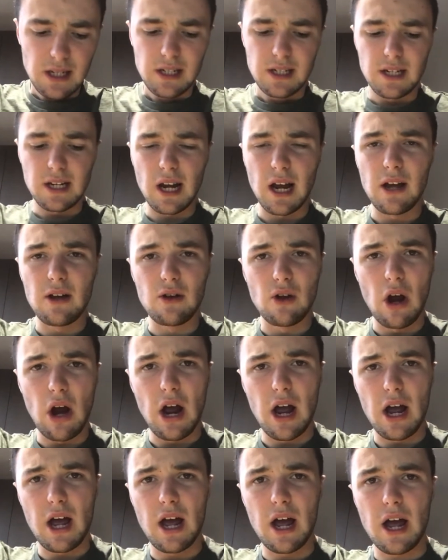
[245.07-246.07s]
So
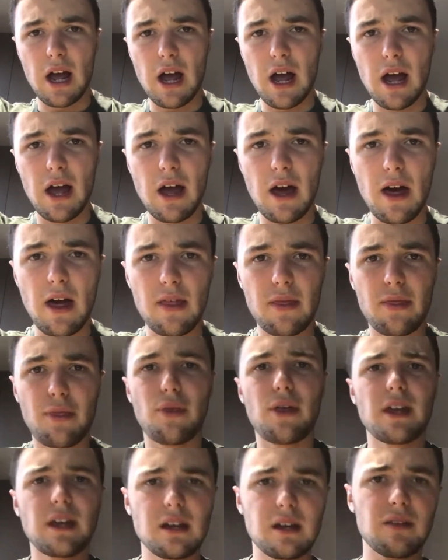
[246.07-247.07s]

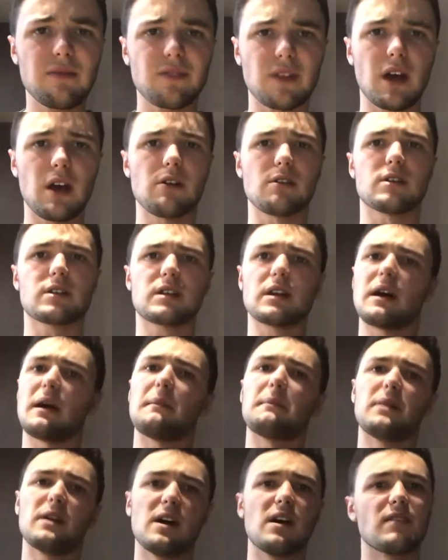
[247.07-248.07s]
think of the
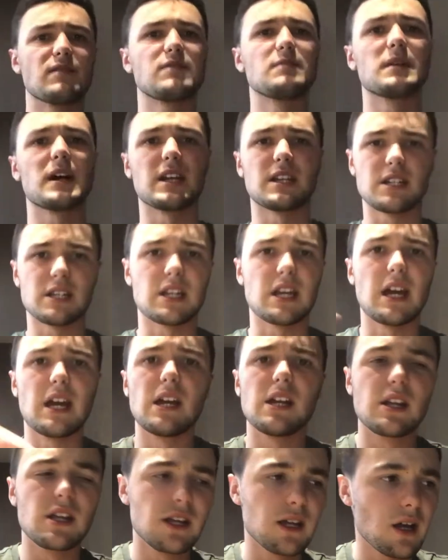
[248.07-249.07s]
Huracan
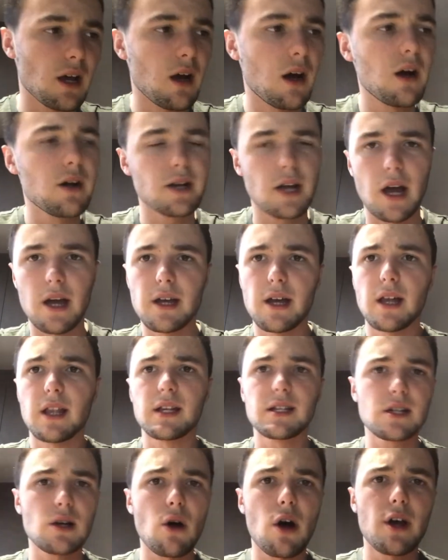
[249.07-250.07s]
Performante and you go, okay, yeah,
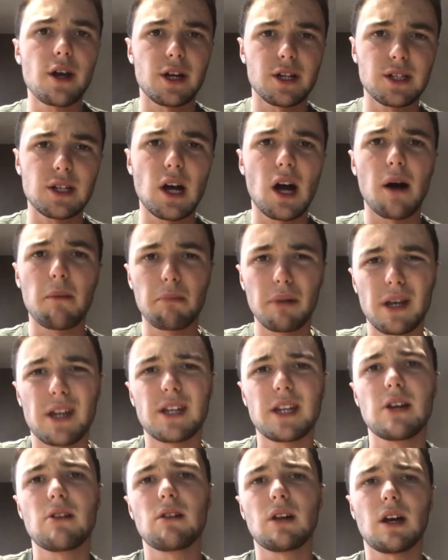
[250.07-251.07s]
that's quite a nice car, but
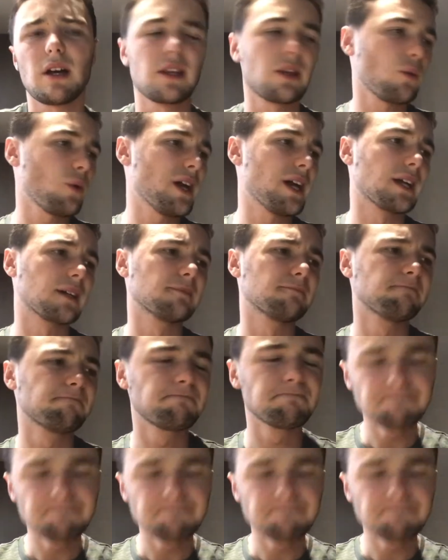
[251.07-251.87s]
I don't like the wing.